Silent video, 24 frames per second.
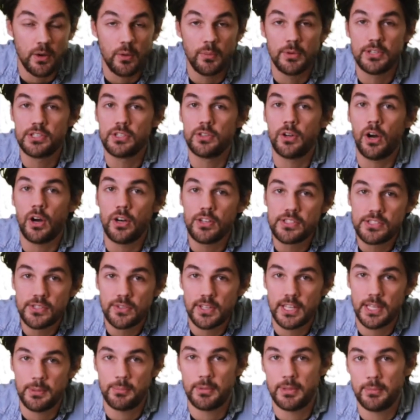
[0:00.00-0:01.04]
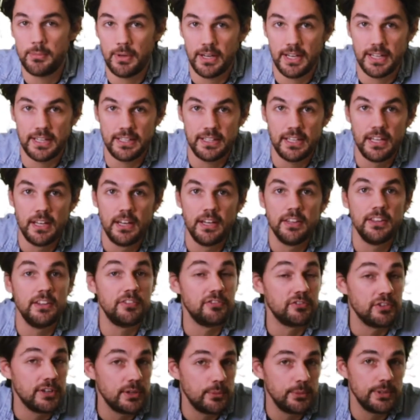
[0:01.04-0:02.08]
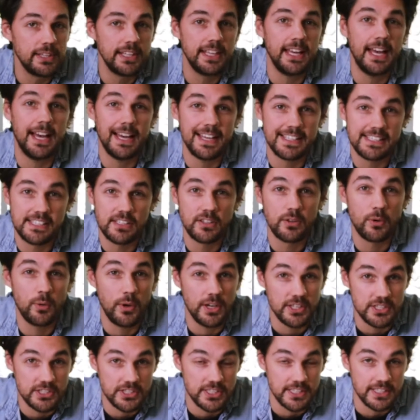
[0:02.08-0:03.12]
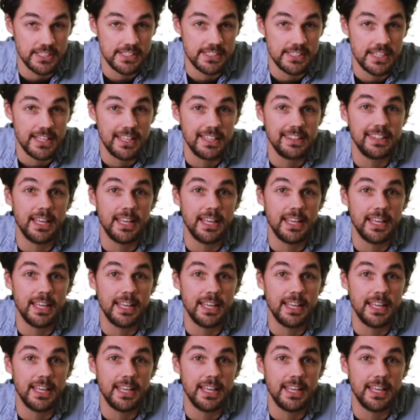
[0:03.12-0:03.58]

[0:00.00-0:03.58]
we should also keep in mind the frequently asked questions